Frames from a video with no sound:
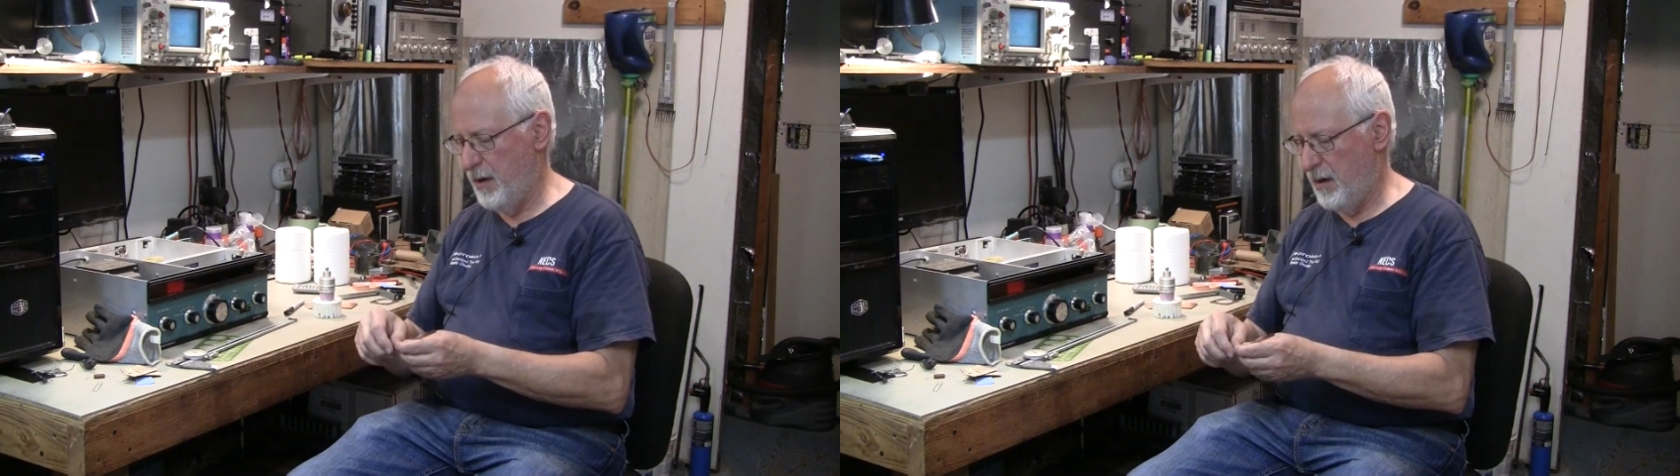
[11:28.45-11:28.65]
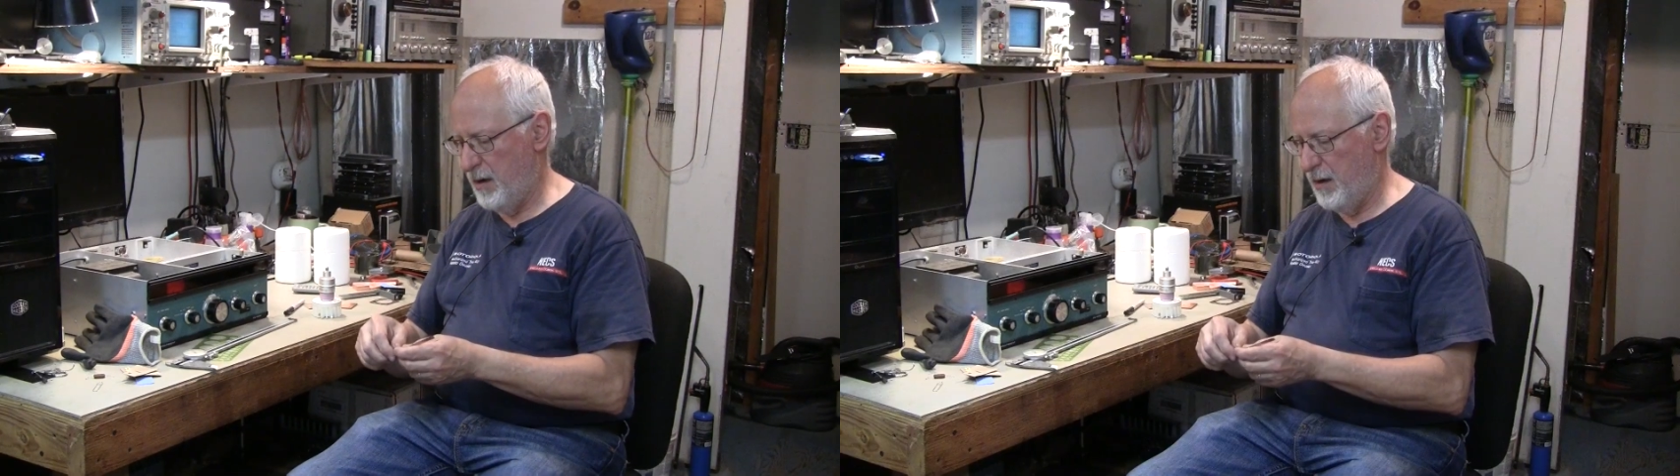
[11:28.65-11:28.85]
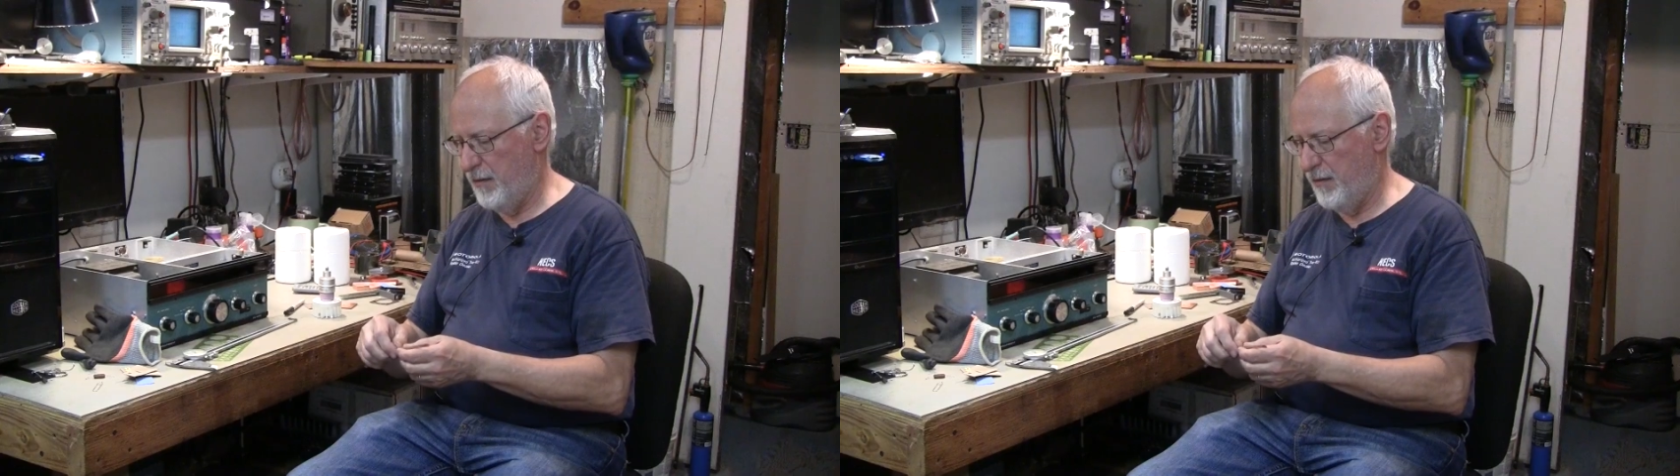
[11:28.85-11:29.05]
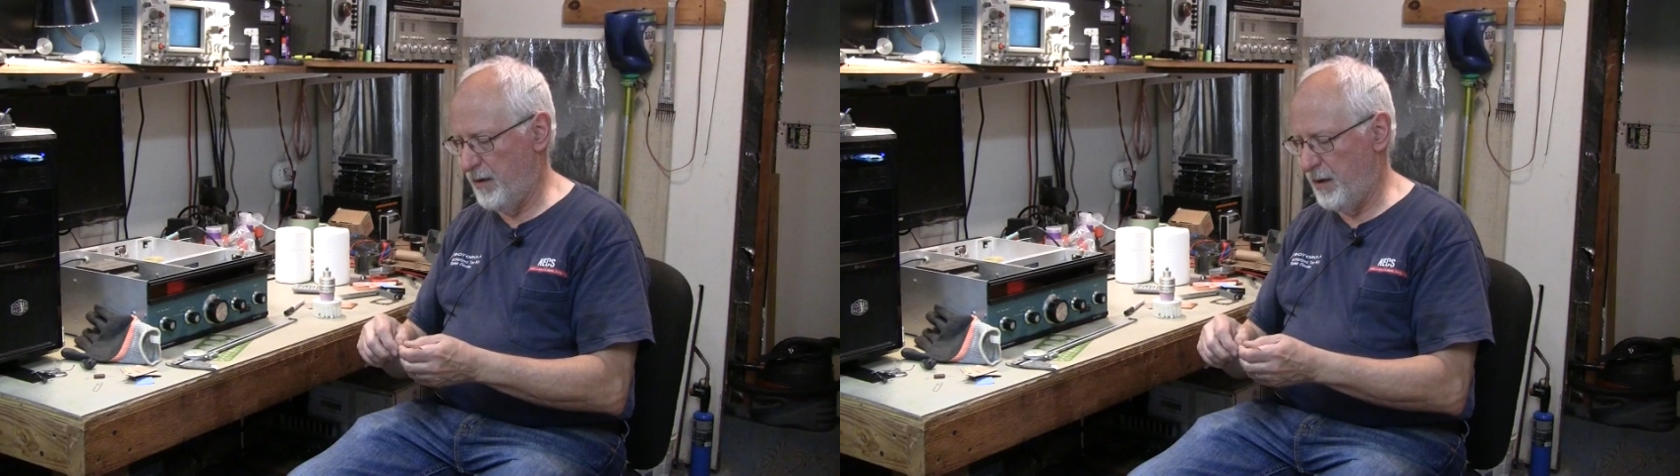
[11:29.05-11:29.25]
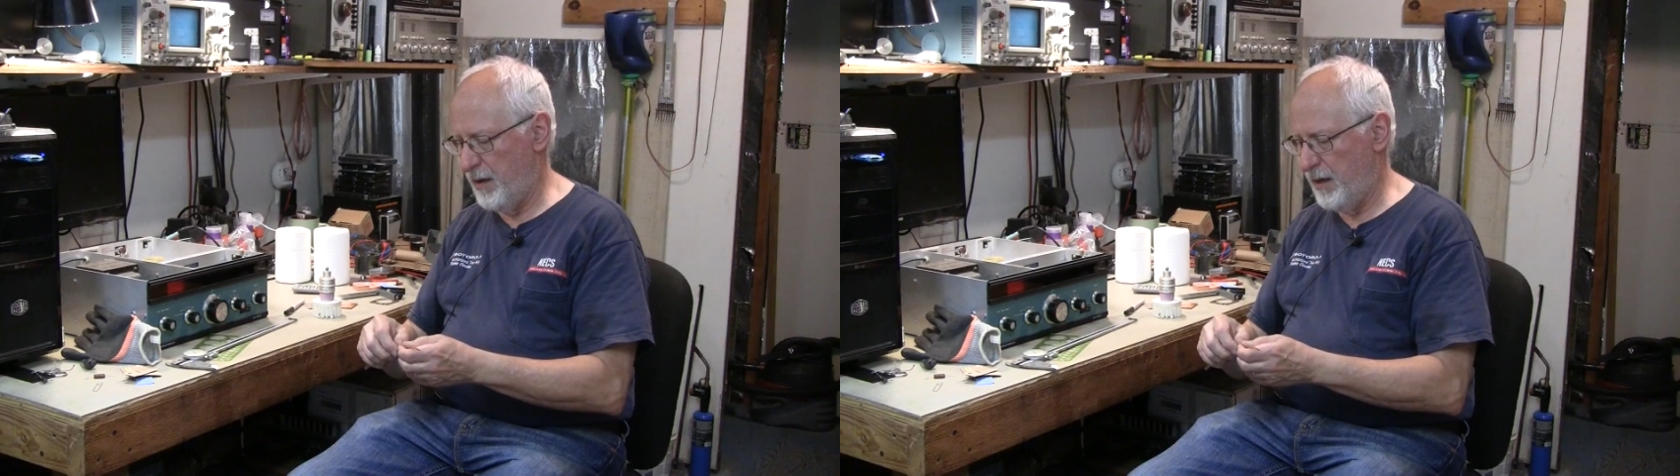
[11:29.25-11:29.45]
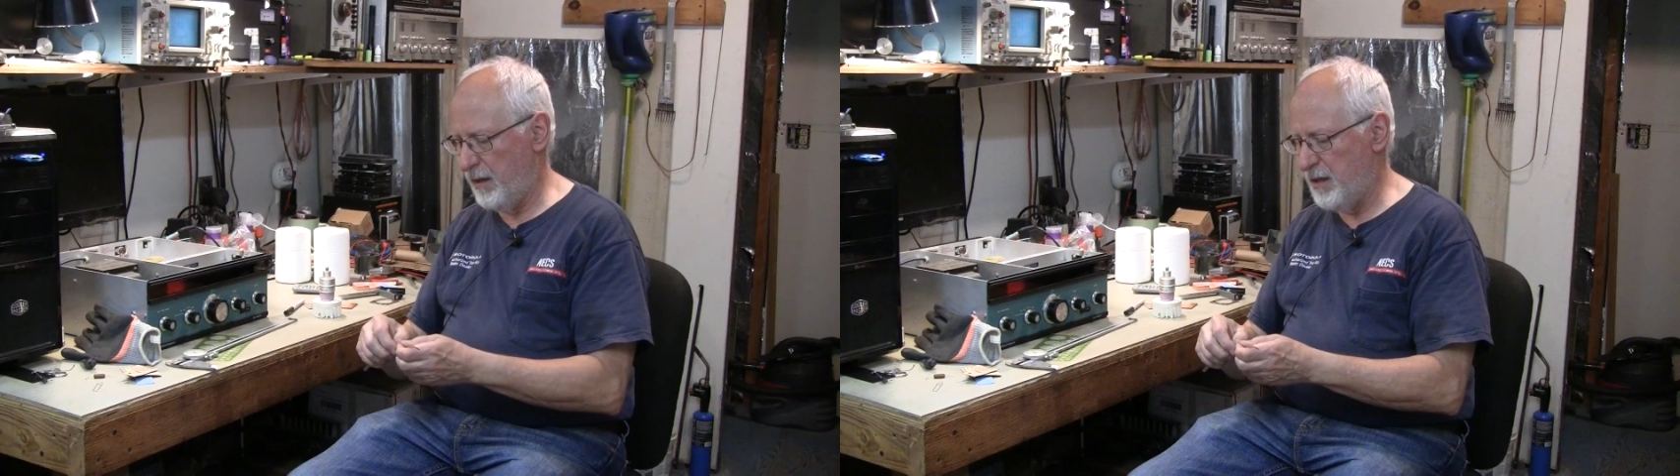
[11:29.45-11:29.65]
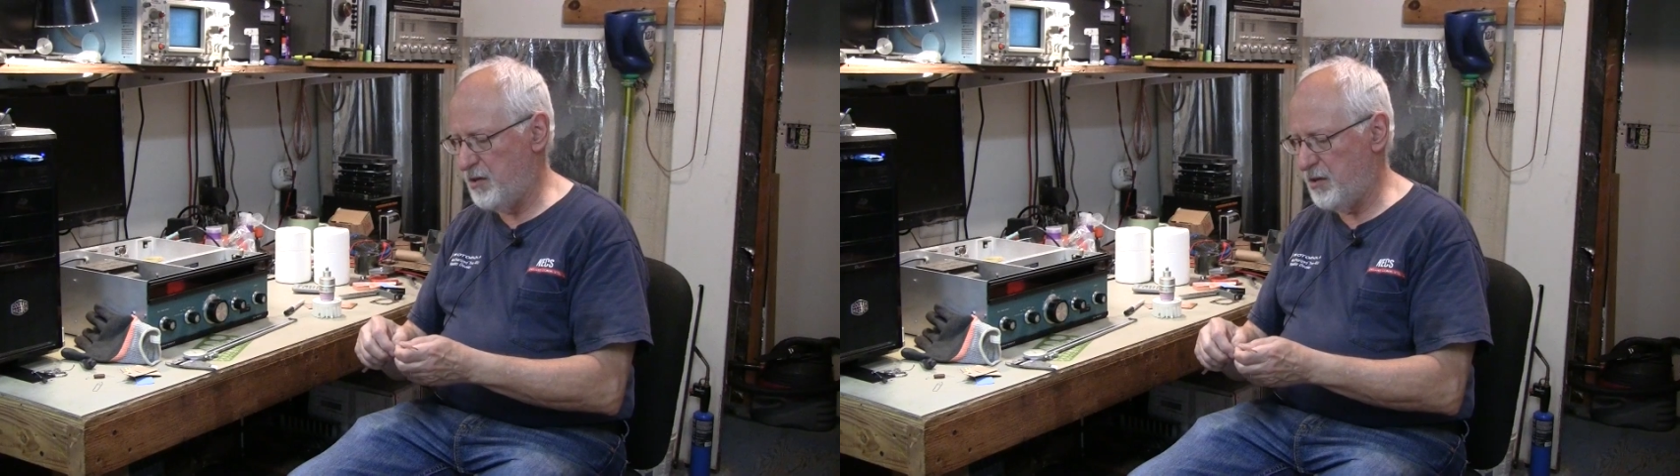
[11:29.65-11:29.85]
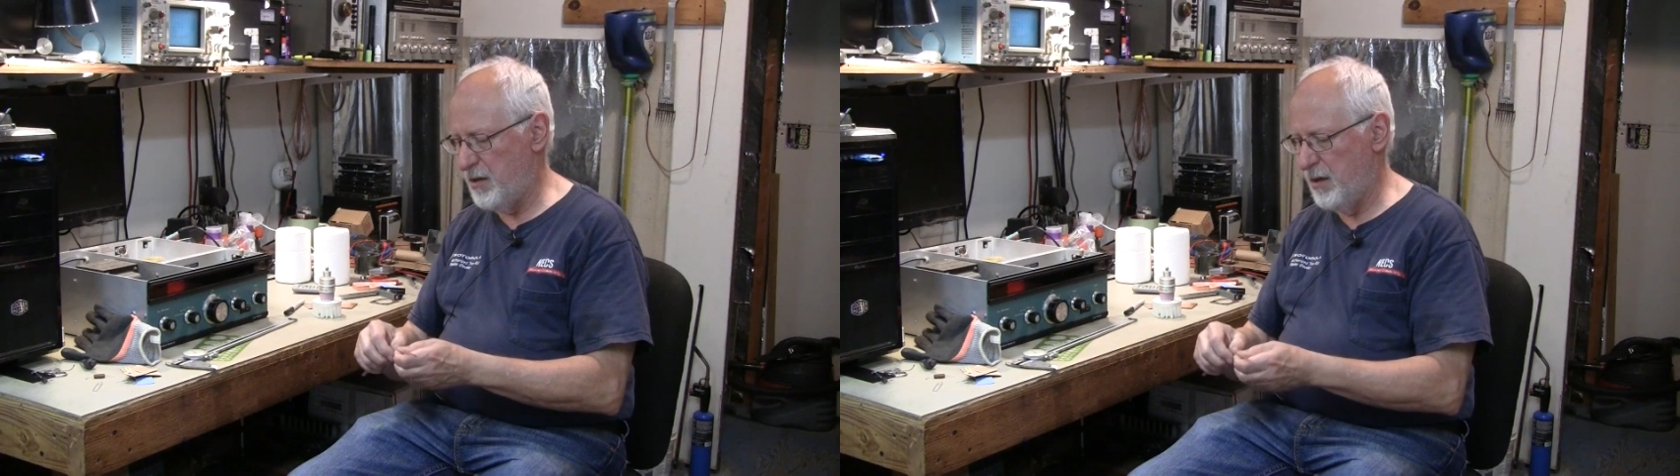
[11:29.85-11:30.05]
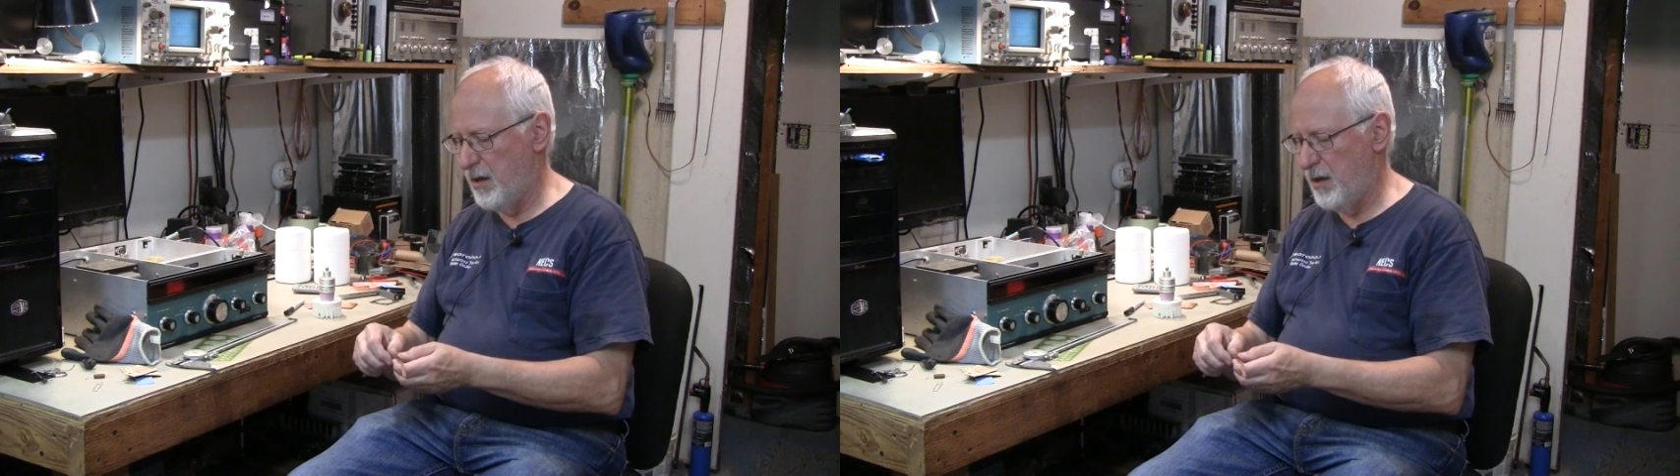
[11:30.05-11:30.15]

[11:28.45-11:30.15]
of uh, at least